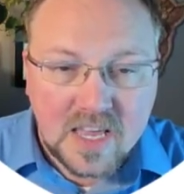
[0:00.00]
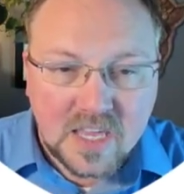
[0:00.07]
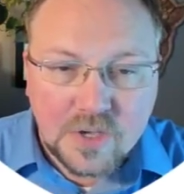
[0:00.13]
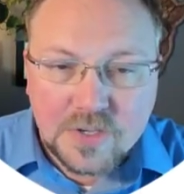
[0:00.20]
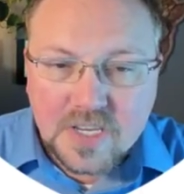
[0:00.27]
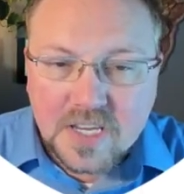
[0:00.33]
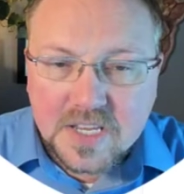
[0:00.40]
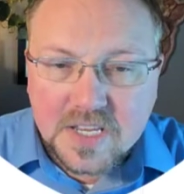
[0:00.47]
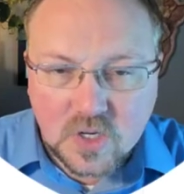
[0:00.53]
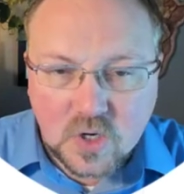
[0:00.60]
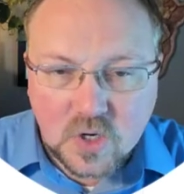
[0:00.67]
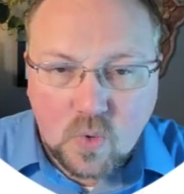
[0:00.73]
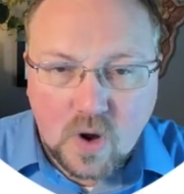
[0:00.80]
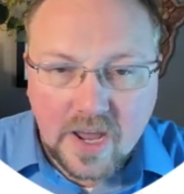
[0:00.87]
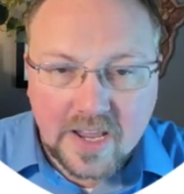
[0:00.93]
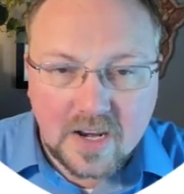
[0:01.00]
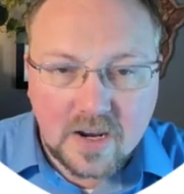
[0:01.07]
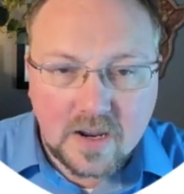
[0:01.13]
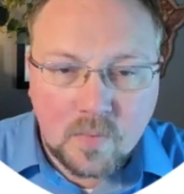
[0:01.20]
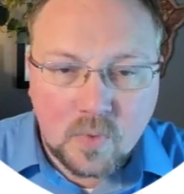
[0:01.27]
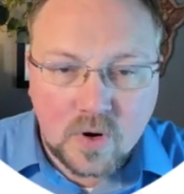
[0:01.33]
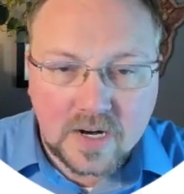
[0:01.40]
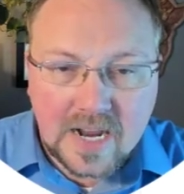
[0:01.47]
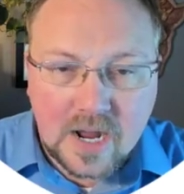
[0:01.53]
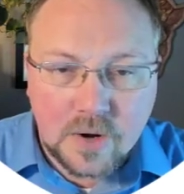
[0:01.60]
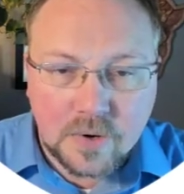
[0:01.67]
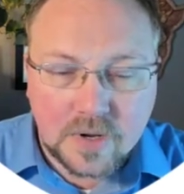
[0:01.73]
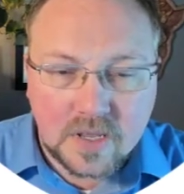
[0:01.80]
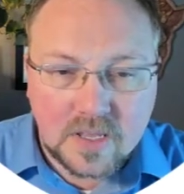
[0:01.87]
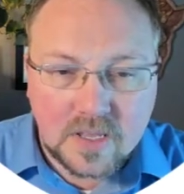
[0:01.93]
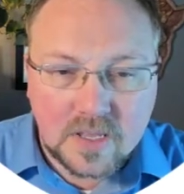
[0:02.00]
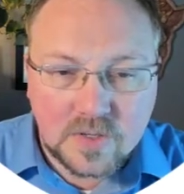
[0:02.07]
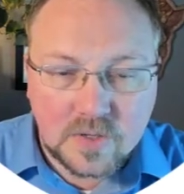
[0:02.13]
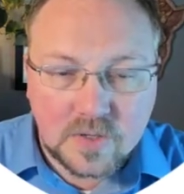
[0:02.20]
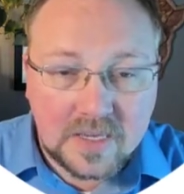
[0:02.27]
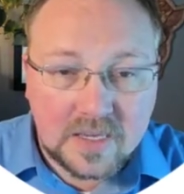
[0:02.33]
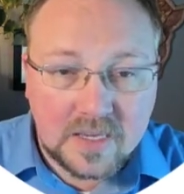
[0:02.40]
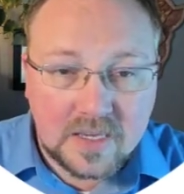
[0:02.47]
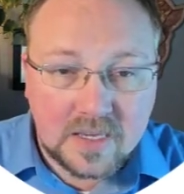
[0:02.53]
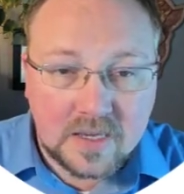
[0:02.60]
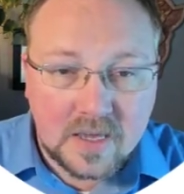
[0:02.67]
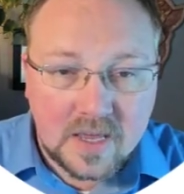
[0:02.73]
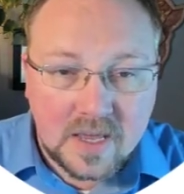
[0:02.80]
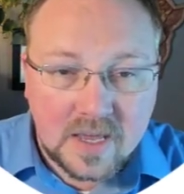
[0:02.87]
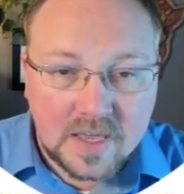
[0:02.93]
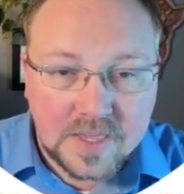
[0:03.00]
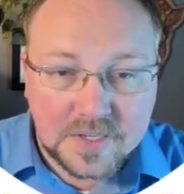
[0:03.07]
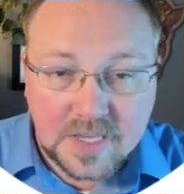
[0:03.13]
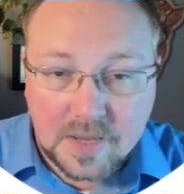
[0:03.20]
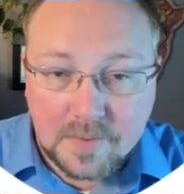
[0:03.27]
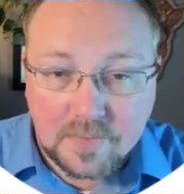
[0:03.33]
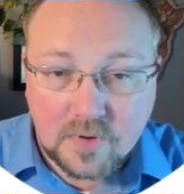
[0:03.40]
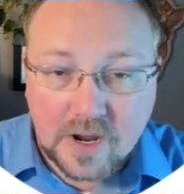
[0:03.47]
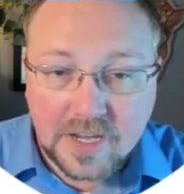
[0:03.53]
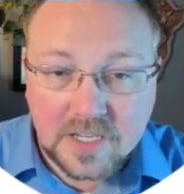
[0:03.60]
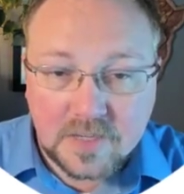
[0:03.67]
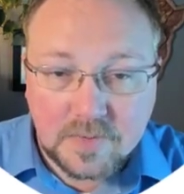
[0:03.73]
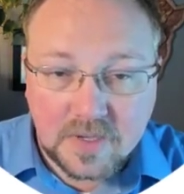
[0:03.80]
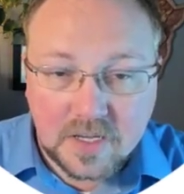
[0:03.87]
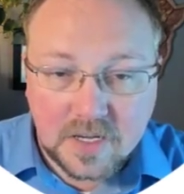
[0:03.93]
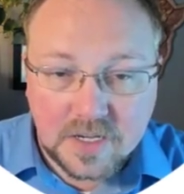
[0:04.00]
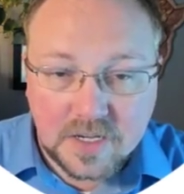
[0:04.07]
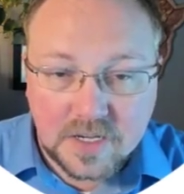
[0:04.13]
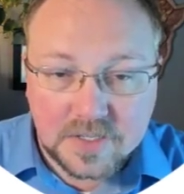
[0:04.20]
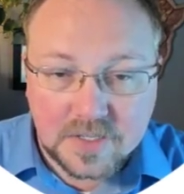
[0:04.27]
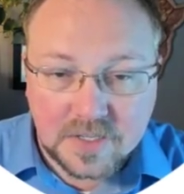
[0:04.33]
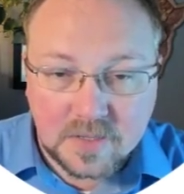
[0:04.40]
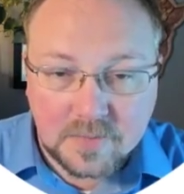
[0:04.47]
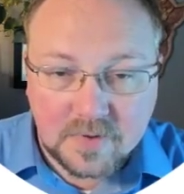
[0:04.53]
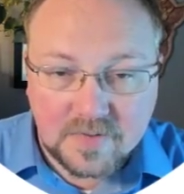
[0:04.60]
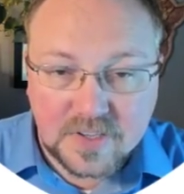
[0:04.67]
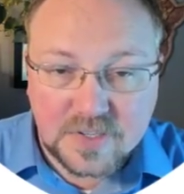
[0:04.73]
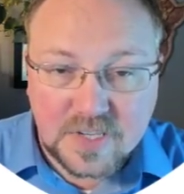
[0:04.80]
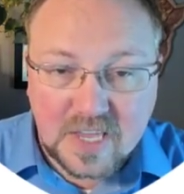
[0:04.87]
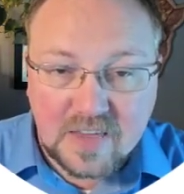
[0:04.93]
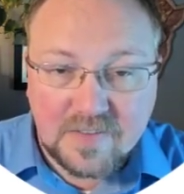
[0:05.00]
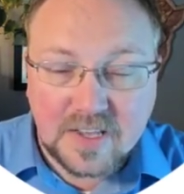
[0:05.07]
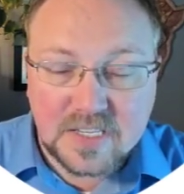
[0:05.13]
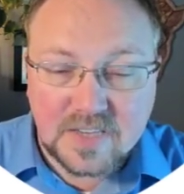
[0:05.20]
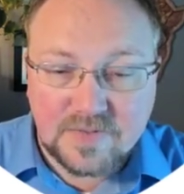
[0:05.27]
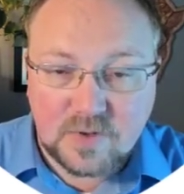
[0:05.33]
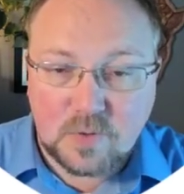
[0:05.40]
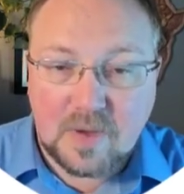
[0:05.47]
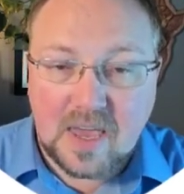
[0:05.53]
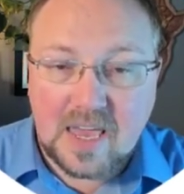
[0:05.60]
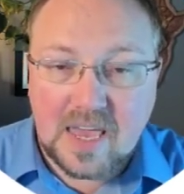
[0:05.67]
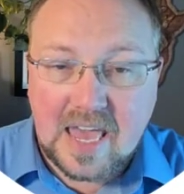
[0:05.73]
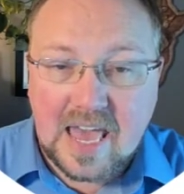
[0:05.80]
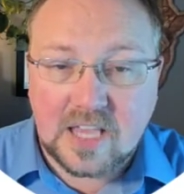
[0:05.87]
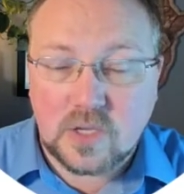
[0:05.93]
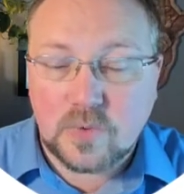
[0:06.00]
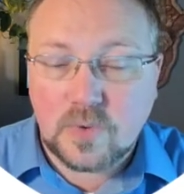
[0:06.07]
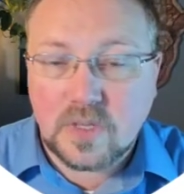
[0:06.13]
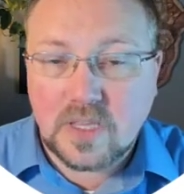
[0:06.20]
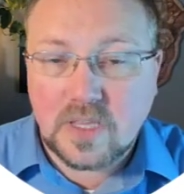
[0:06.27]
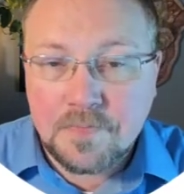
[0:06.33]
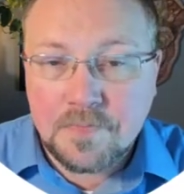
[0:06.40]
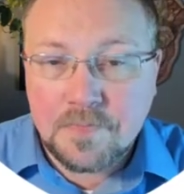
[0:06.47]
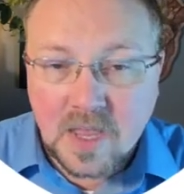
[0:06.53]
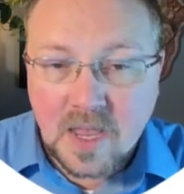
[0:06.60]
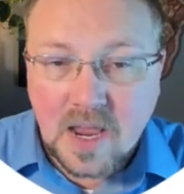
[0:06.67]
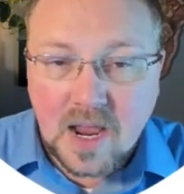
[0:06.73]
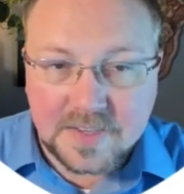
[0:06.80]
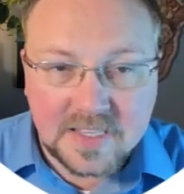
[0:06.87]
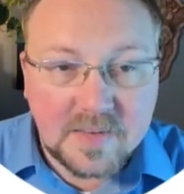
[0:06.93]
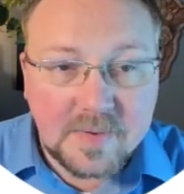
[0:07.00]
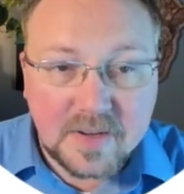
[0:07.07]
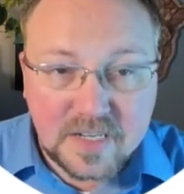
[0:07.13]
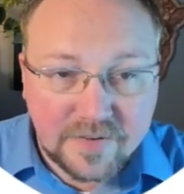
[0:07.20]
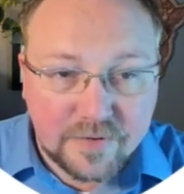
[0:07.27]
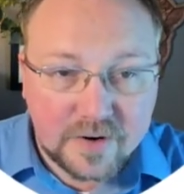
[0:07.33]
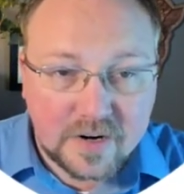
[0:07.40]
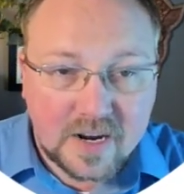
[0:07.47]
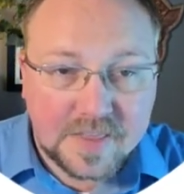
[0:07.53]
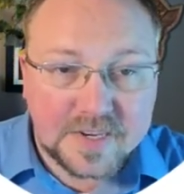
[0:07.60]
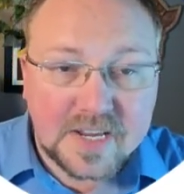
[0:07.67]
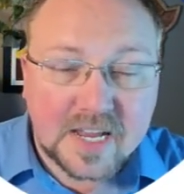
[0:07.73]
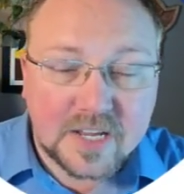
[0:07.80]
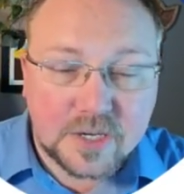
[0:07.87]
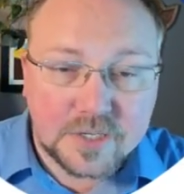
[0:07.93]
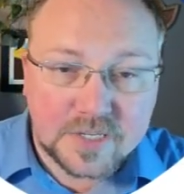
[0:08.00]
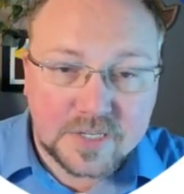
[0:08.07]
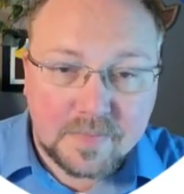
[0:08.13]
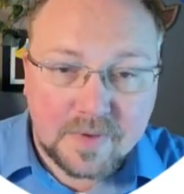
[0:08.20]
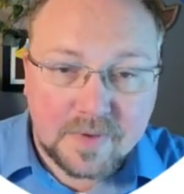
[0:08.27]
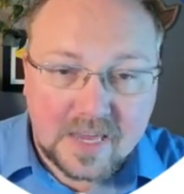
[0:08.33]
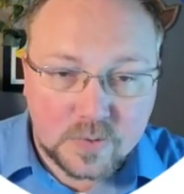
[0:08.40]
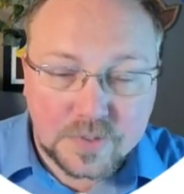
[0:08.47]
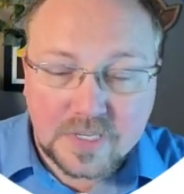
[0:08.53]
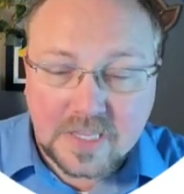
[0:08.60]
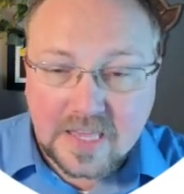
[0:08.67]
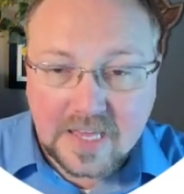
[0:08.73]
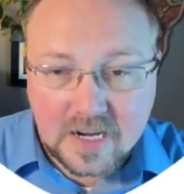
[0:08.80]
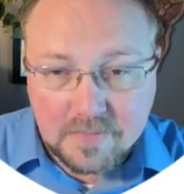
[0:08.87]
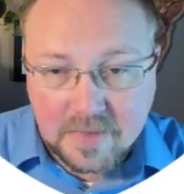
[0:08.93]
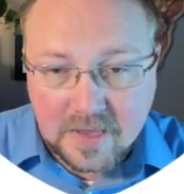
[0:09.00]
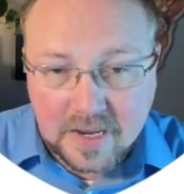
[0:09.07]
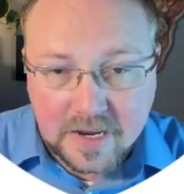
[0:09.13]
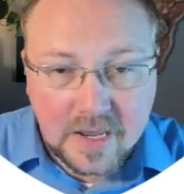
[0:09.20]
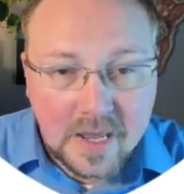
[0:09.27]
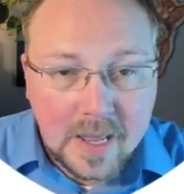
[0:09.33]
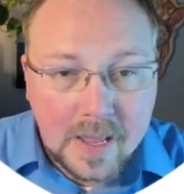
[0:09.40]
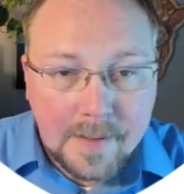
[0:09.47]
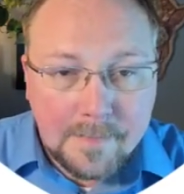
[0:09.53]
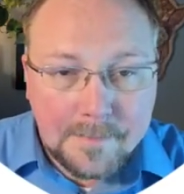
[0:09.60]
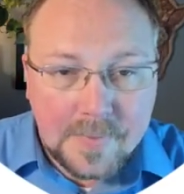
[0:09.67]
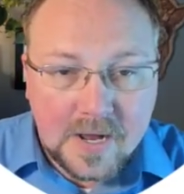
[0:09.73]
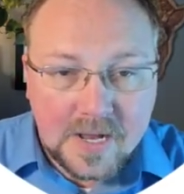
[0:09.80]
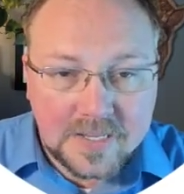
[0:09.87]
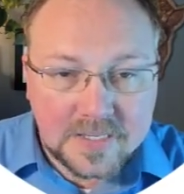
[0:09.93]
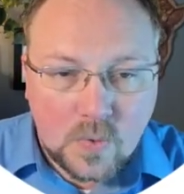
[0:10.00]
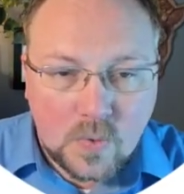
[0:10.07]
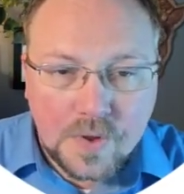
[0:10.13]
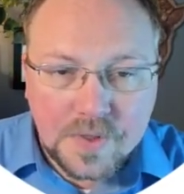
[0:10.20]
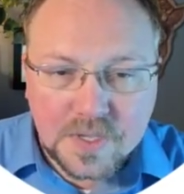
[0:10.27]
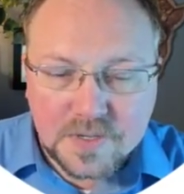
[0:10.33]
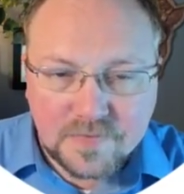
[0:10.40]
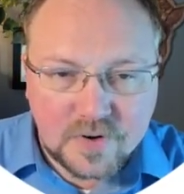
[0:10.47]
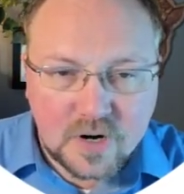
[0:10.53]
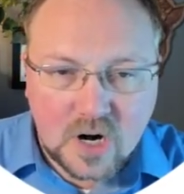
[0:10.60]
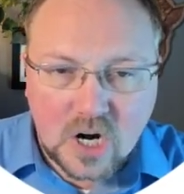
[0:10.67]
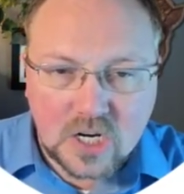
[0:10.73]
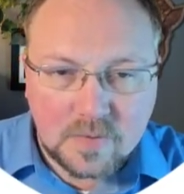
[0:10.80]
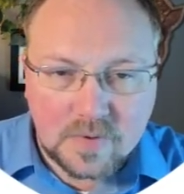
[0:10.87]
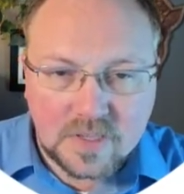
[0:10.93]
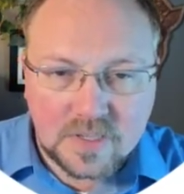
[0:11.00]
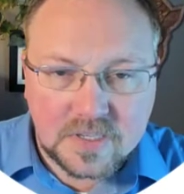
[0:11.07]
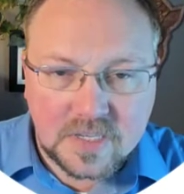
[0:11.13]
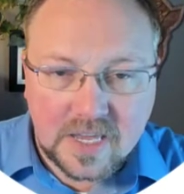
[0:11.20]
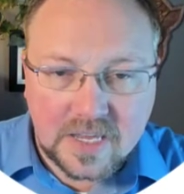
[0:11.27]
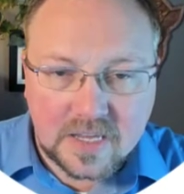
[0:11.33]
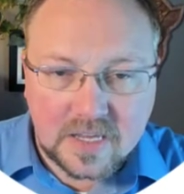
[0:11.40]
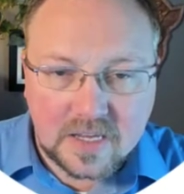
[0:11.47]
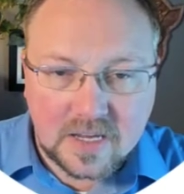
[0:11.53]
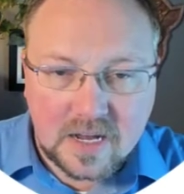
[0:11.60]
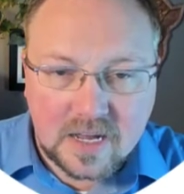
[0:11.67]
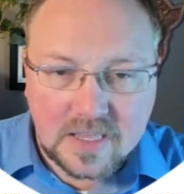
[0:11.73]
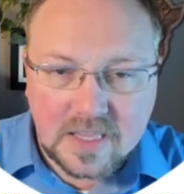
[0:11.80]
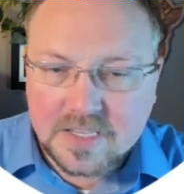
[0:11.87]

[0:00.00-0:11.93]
You see it doesn't quite work out to be the same price because there's a little bit of a savings if you pay annually. A little bit different on the DocuSign page. We'll see that in a minute. But we'll just, for argument's sake, let's